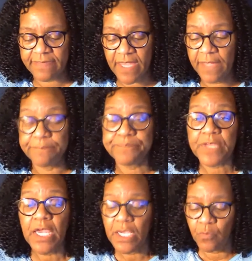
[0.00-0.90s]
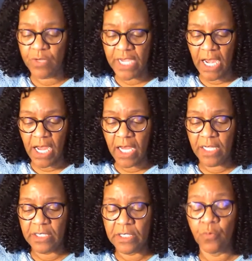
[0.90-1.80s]
that. We are uh,
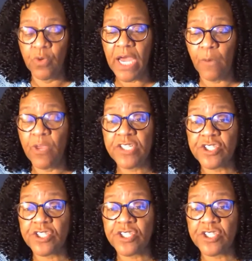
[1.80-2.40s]
we we